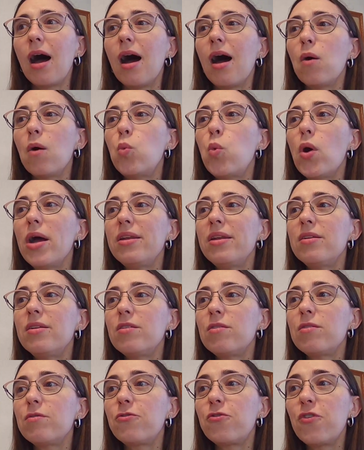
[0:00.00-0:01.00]

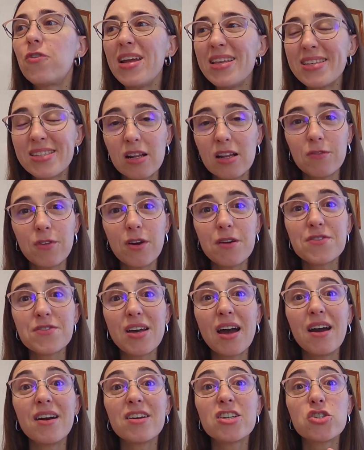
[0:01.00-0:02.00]
When phrasal verbs
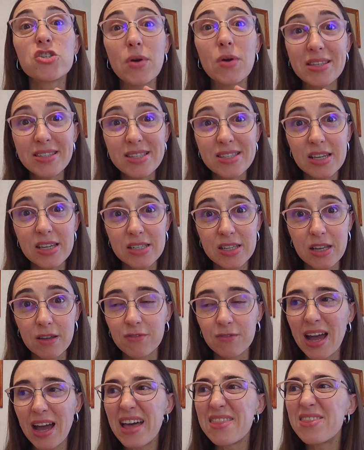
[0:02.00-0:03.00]
are
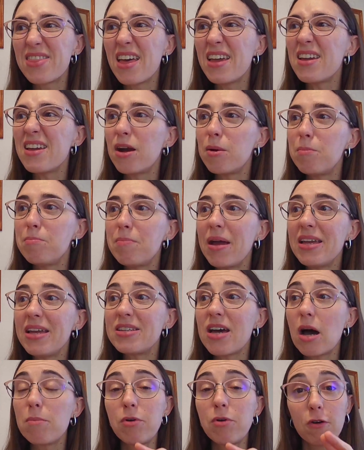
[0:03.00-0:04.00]
transitive and they are made
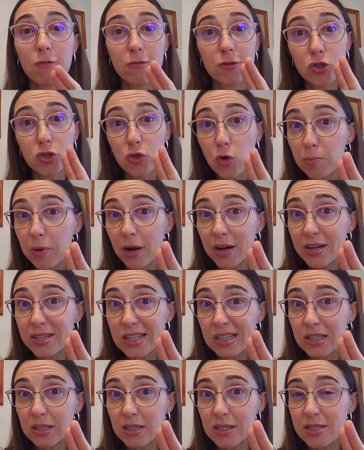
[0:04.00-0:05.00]
up of two
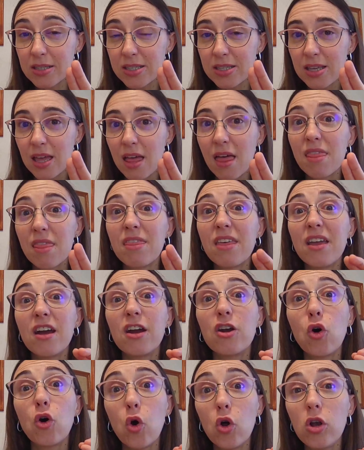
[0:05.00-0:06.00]
particles, they
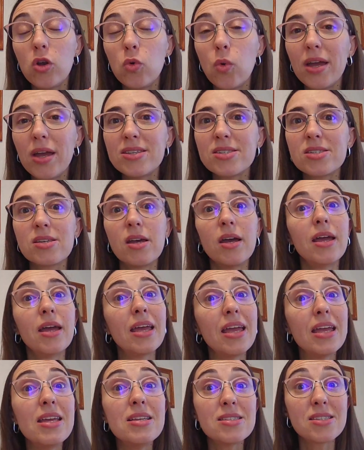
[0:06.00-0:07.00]
are always
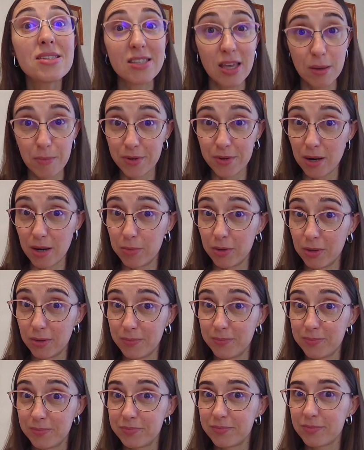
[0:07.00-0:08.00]

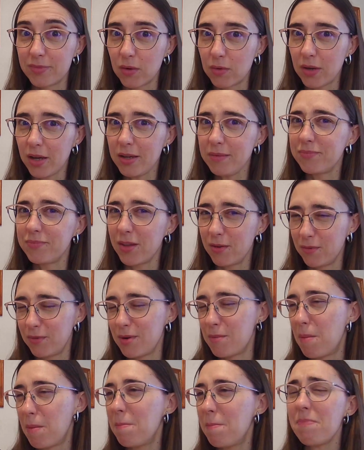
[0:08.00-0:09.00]
inseparable. Okay?
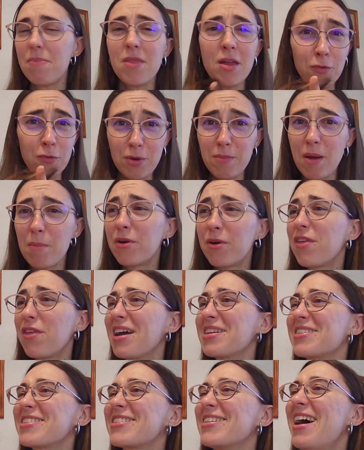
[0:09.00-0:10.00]
Remember
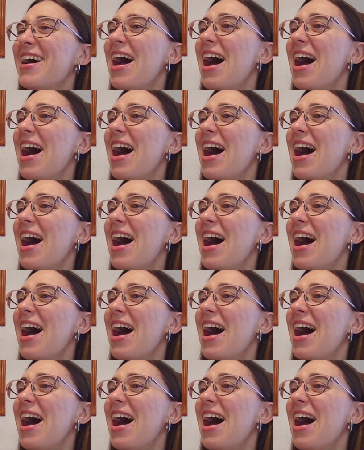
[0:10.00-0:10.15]
that.